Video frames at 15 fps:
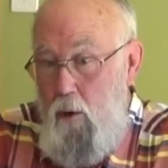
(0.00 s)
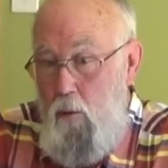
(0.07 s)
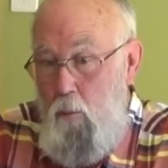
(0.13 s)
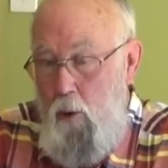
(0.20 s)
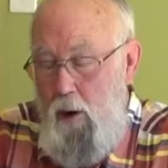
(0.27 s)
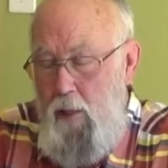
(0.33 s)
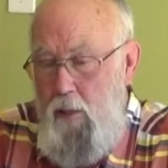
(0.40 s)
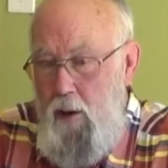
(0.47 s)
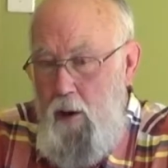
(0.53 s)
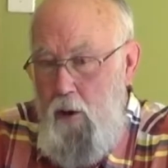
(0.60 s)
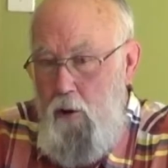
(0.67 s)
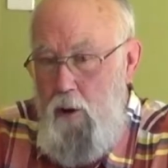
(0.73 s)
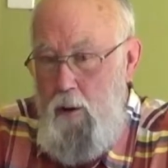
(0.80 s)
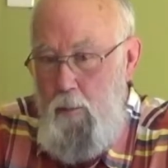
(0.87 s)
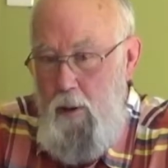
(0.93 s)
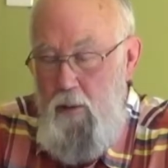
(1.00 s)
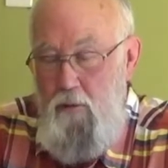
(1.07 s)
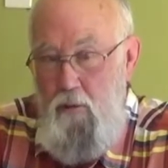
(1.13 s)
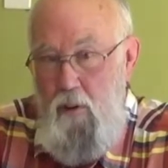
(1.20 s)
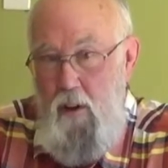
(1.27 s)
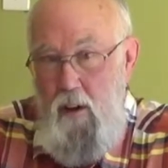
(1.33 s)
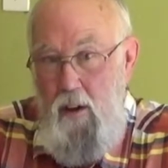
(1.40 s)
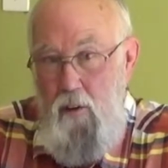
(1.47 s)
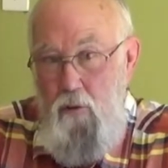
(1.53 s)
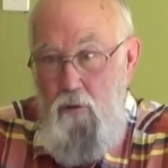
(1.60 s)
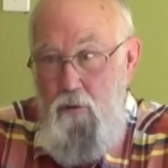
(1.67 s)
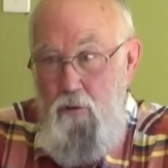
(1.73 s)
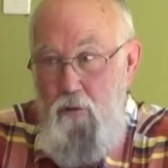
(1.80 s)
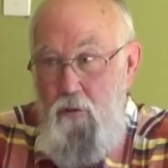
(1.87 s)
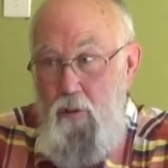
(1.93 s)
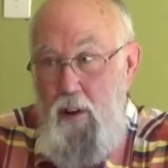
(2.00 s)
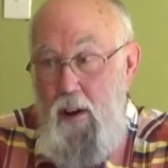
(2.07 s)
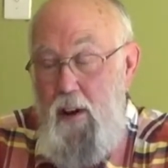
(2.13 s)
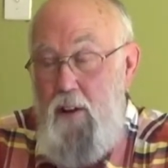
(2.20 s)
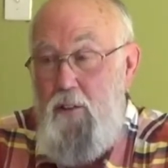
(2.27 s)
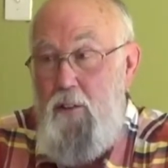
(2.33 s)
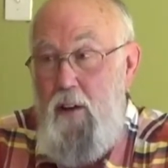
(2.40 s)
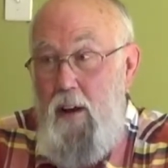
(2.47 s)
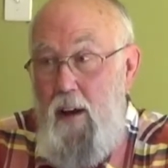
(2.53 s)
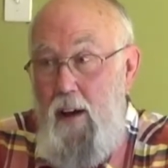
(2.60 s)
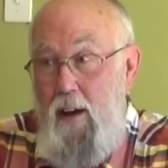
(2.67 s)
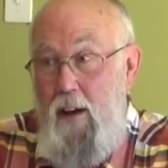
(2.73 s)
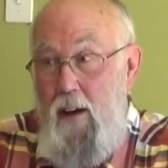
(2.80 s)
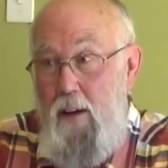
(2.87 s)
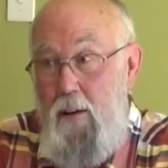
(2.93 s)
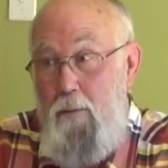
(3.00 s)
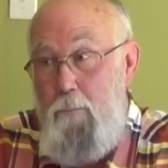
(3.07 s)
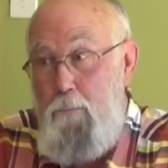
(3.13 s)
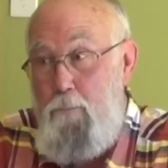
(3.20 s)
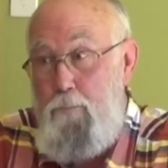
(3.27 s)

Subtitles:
one of the arguments is that a